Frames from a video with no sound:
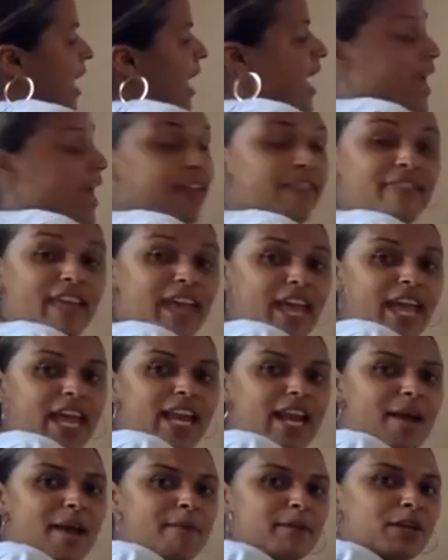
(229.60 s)
And then
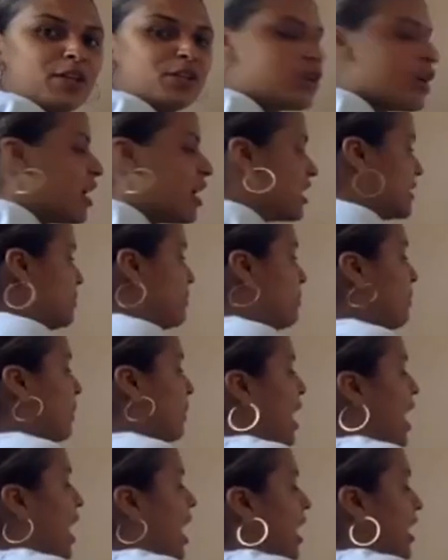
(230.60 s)
I'm going to draw its
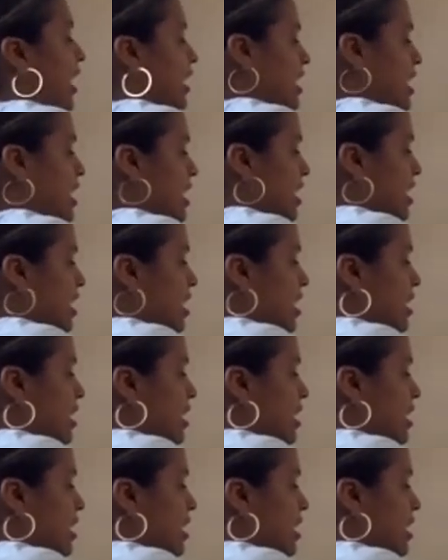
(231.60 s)
body.